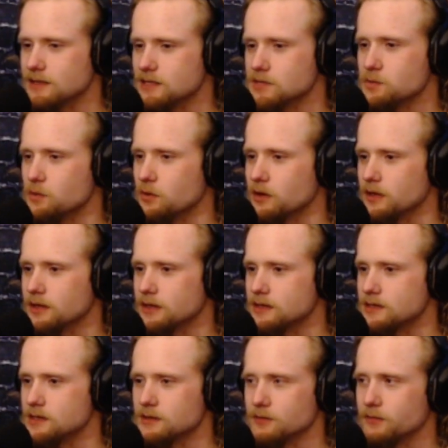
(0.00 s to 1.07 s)
at this point,
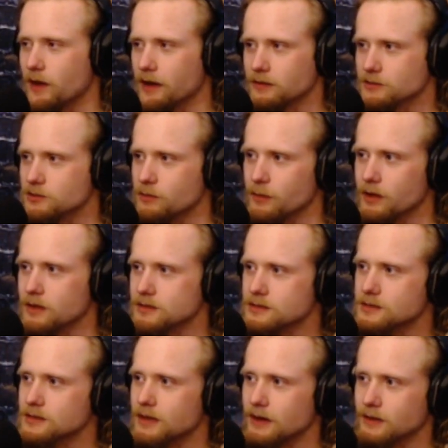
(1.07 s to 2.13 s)
it's either finals or
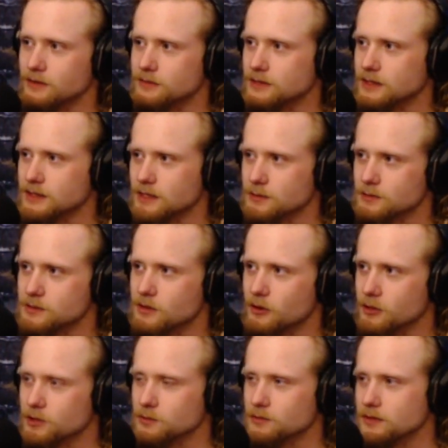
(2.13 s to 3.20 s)
bust. I don't think anyone's
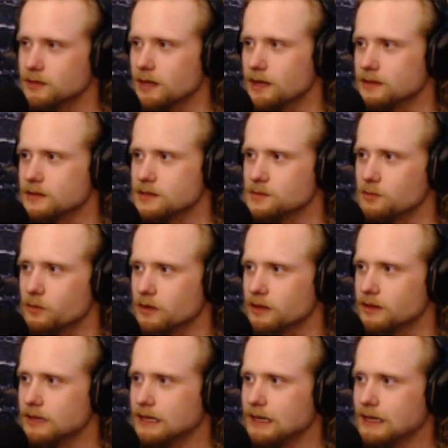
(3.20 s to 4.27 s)
arguing with that at this
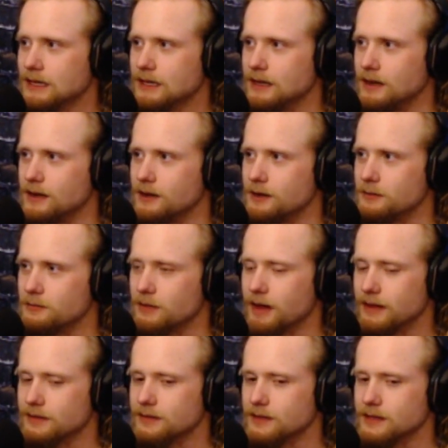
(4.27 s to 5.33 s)
point.
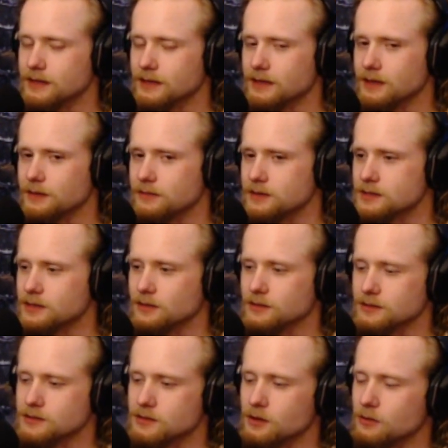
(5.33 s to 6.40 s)
I think if the
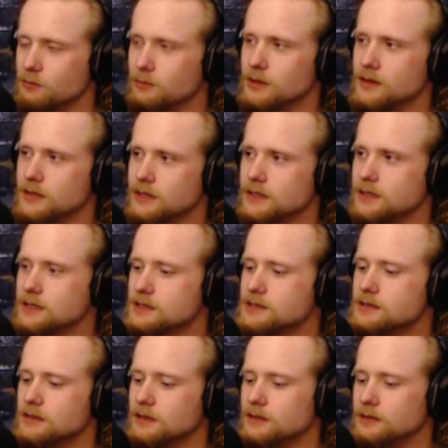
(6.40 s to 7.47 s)
Celtics don't win the
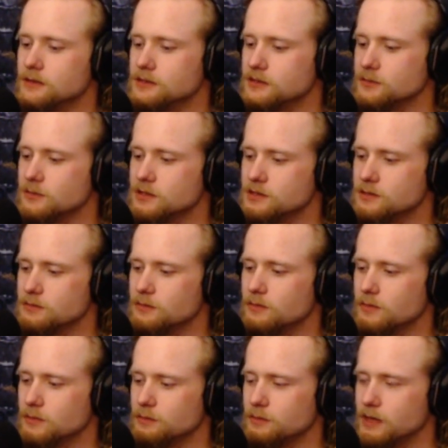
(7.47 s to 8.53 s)
East, there's going to be
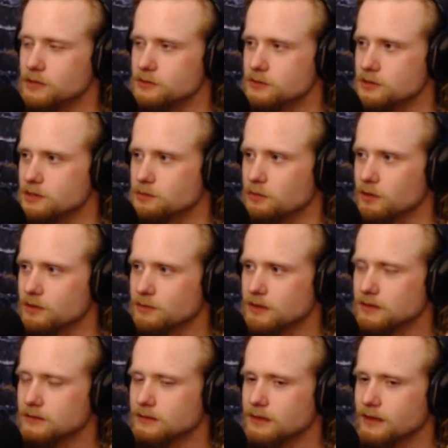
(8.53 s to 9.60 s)
some major
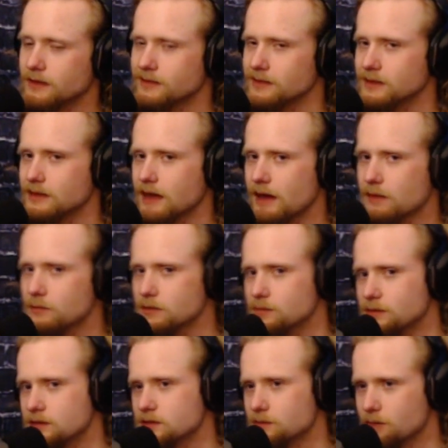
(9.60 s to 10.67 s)
disappointment, and I
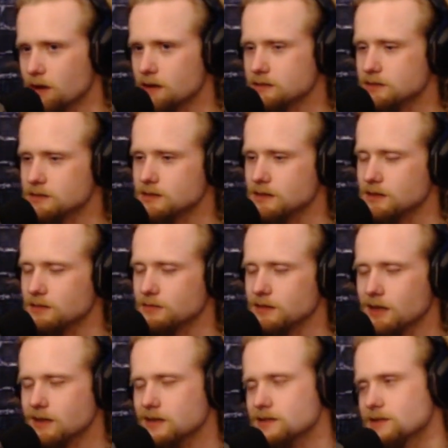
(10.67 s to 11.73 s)
wouldn't be surprised to see them
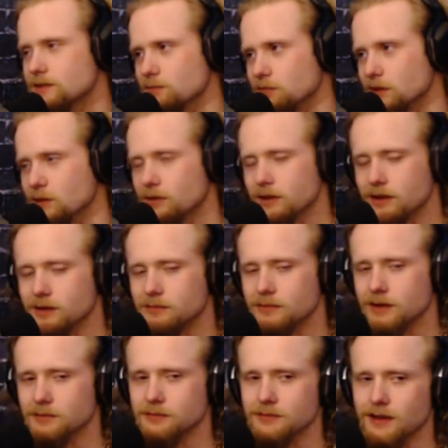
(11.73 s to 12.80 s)
not necessarily blow it up.
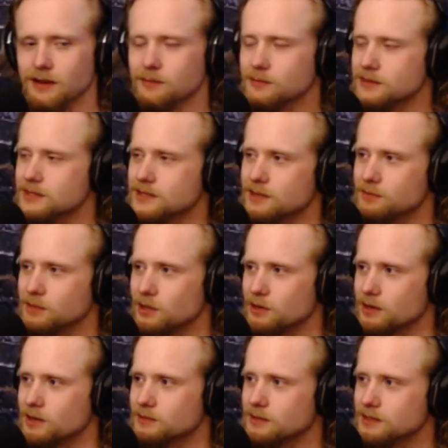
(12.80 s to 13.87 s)
I don't want to say blow
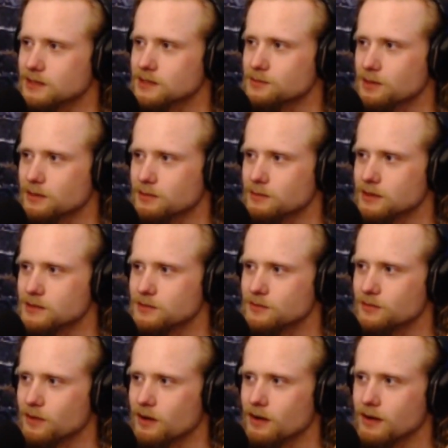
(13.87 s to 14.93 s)
it up because that's probably way too
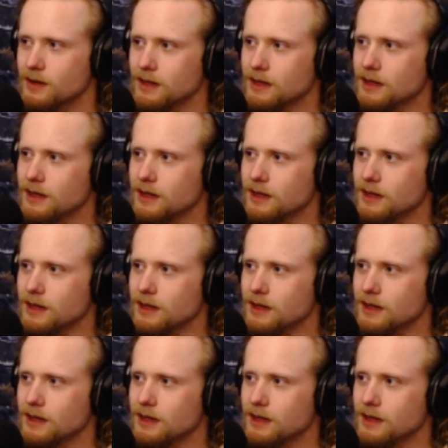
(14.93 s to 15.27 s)
far.